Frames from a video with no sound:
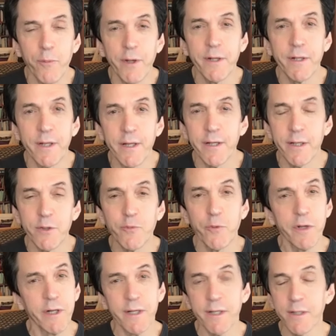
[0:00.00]
but it is
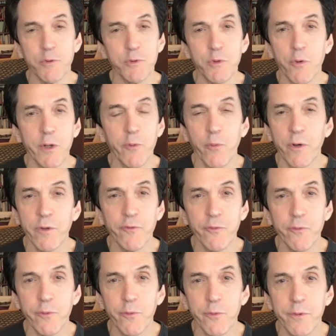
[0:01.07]
what it is. There's only one
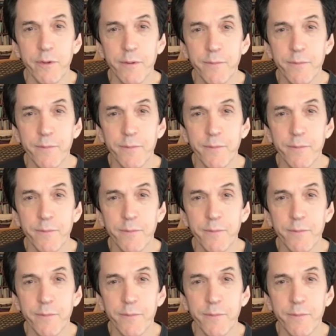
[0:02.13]
truth.